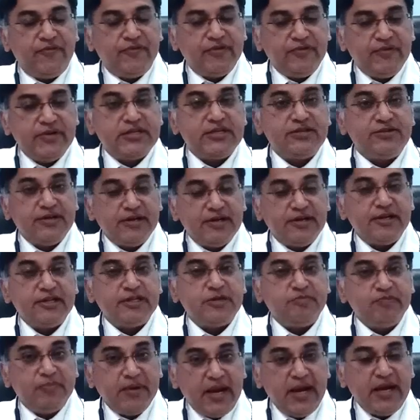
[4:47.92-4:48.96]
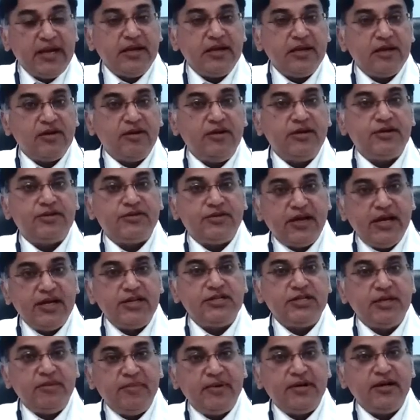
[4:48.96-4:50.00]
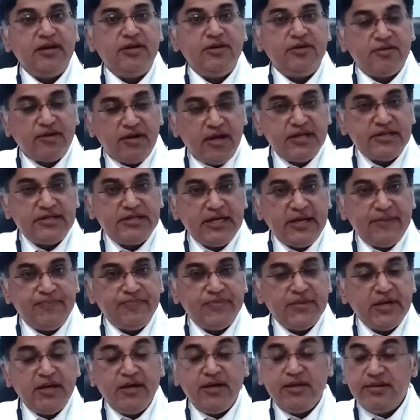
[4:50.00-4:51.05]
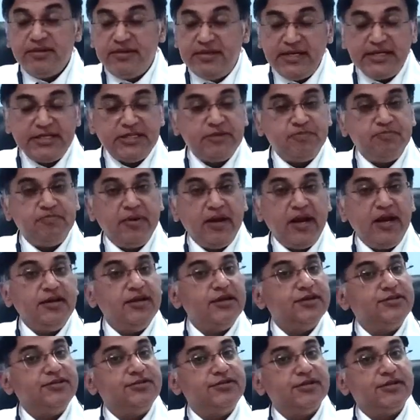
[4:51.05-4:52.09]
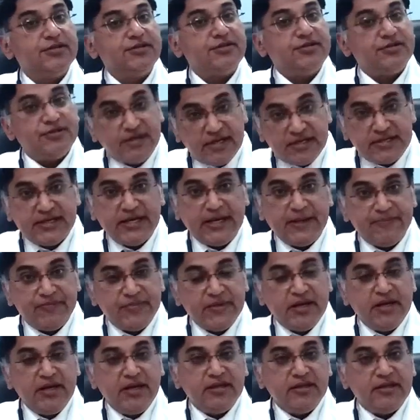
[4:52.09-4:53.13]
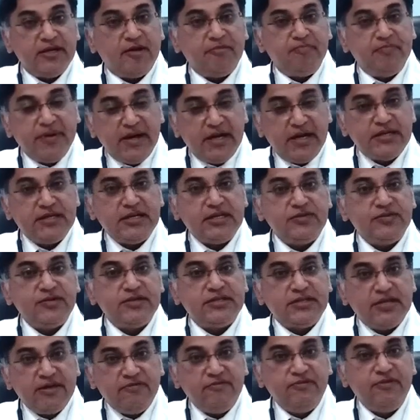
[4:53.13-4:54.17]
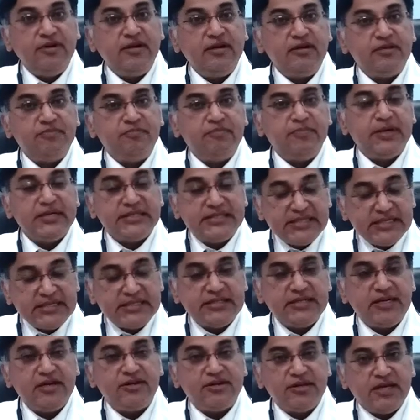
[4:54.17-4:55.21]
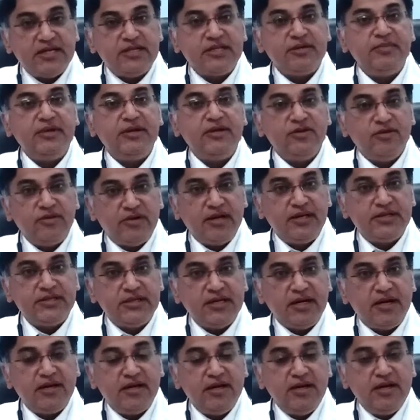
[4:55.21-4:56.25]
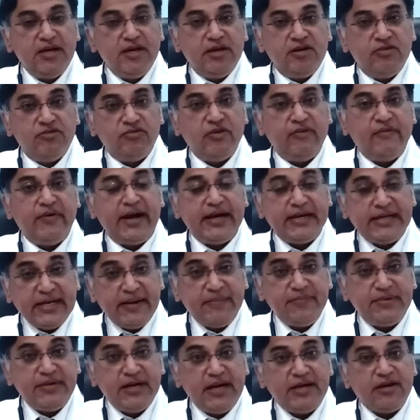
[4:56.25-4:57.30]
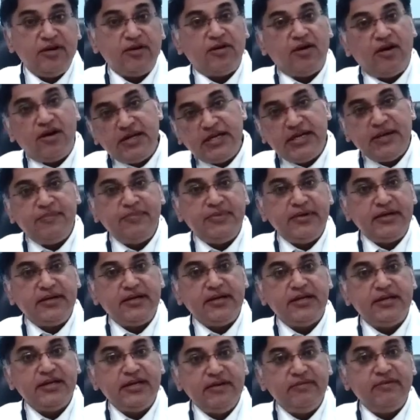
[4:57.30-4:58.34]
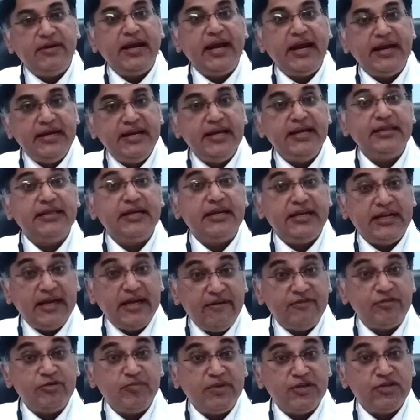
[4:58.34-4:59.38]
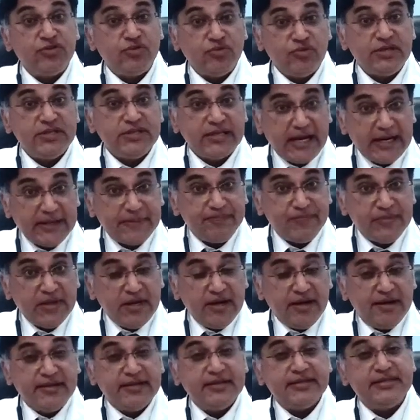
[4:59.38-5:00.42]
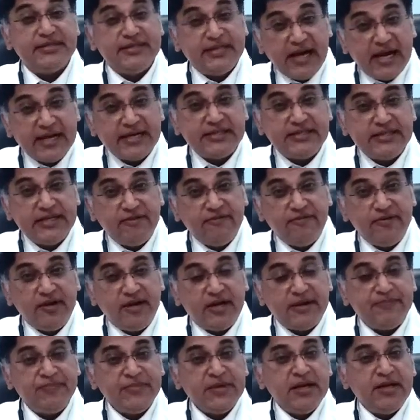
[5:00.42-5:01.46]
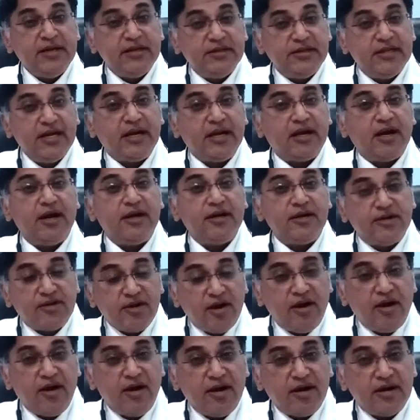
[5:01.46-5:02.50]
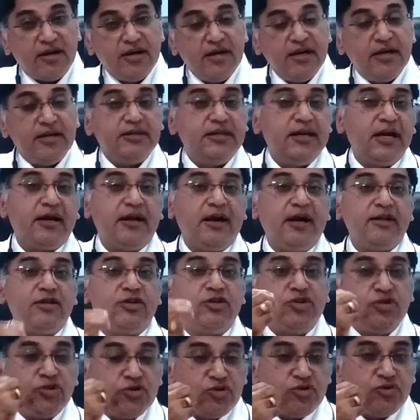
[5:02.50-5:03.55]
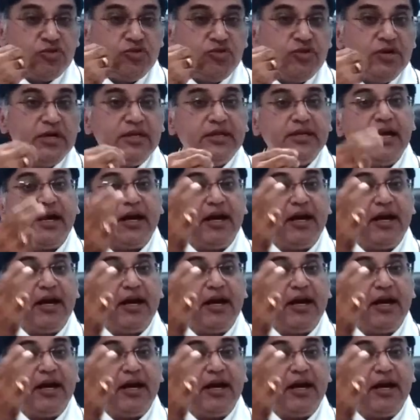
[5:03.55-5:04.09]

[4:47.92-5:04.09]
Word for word: which triggers pain called trigeminal neuralgia. This pain is distressing. There are patients with severe persistent trigeminal neuralgia who have attempted or contemplated even ending their lives by suicide. It's that severe. They can't talk, they can't chew, they